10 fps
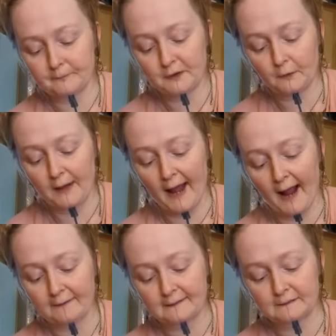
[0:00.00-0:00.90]
you know, to
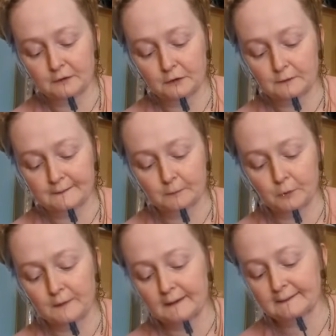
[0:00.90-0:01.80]
add this to your
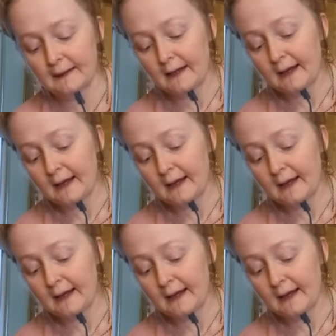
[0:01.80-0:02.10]
smoothies.